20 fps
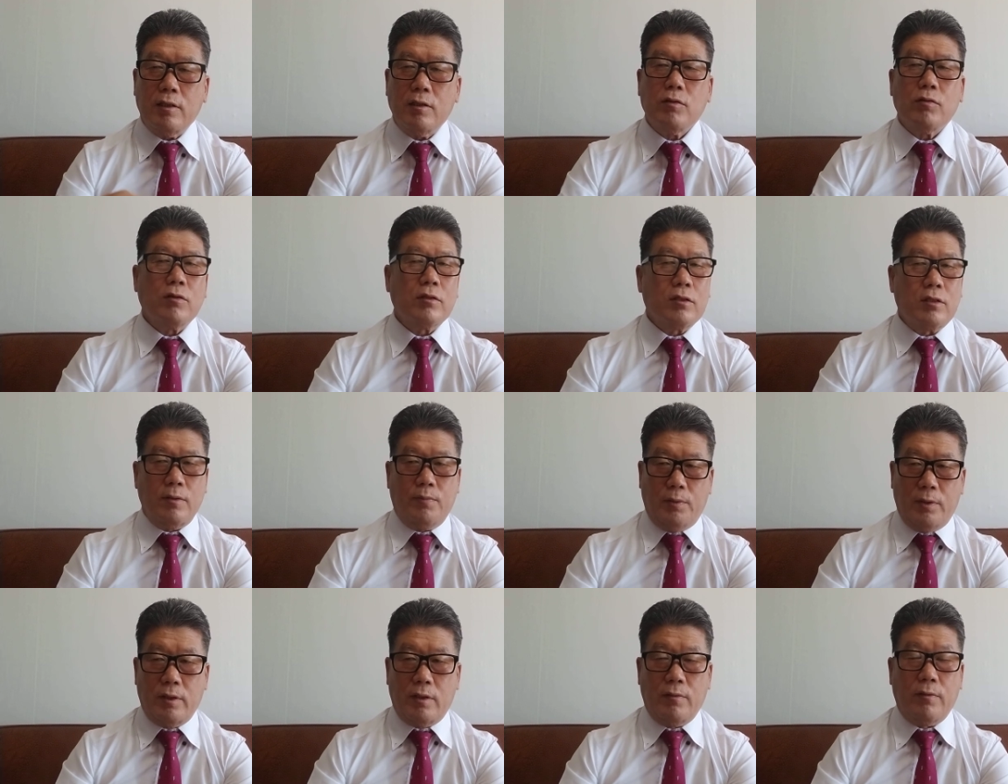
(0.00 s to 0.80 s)
issue is
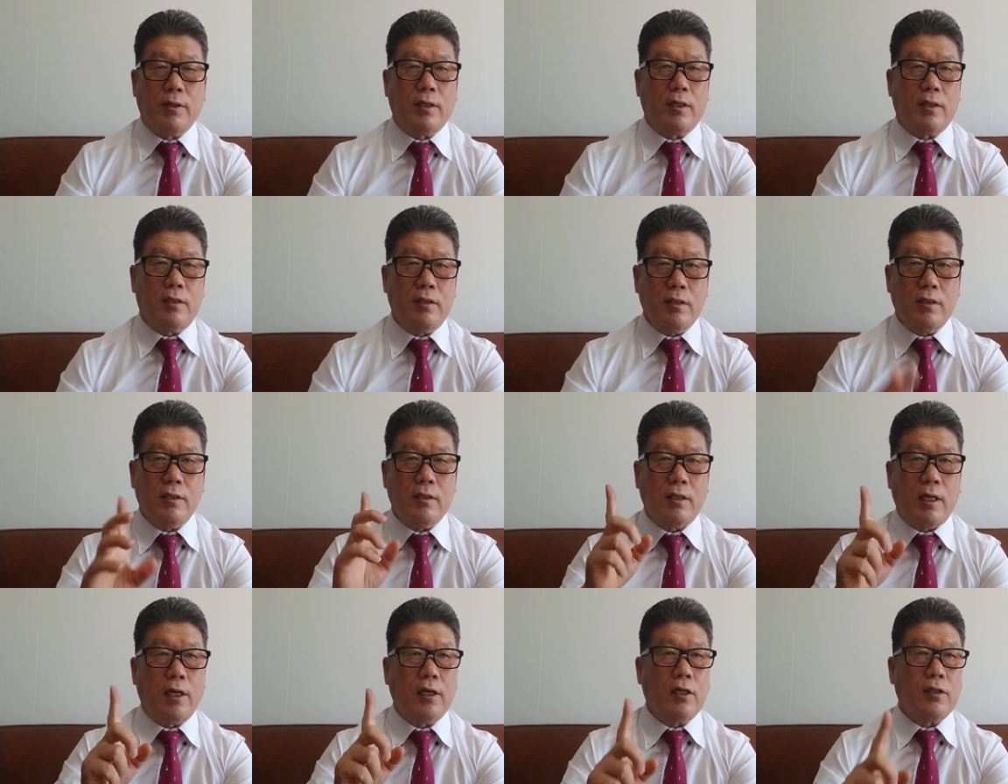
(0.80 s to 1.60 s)
different one. This is
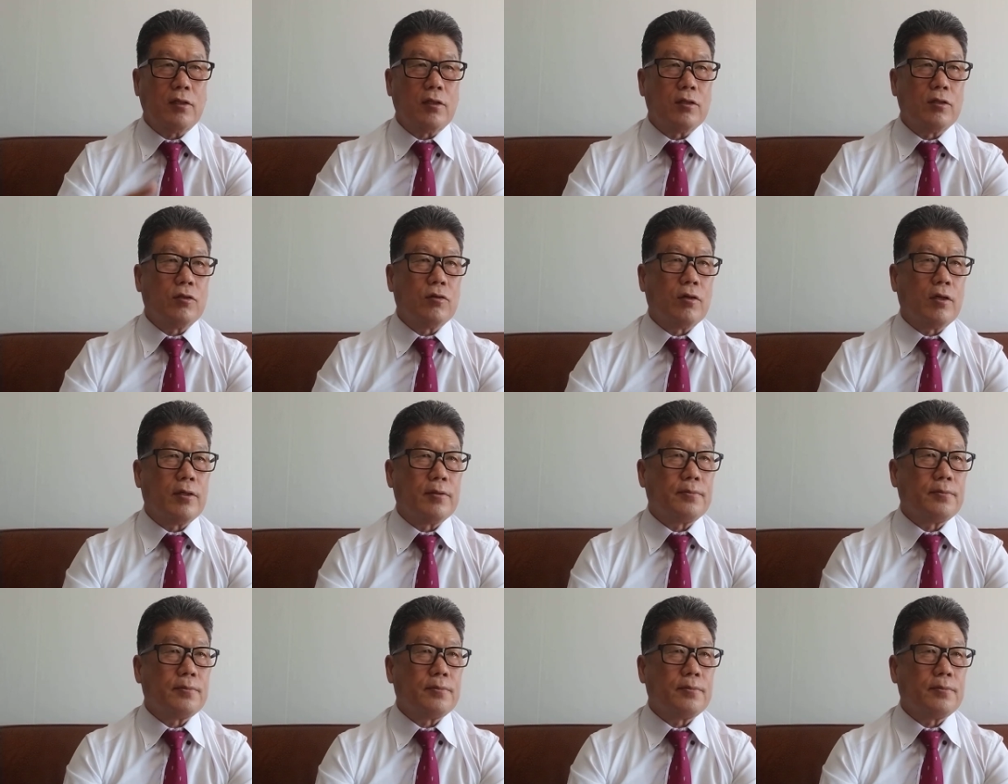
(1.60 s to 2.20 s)
direct issue.